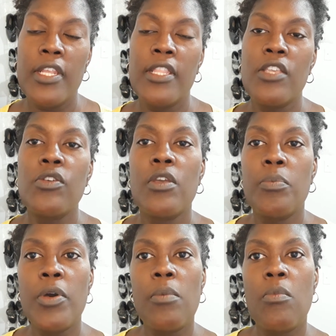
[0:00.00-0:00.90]
and then you can
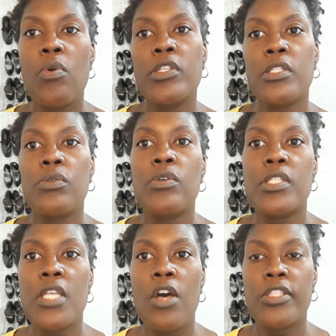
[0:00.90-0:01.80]
put more soy
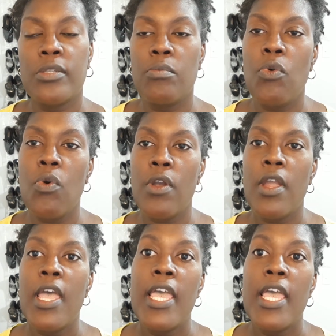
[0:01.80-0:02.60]
sauce and more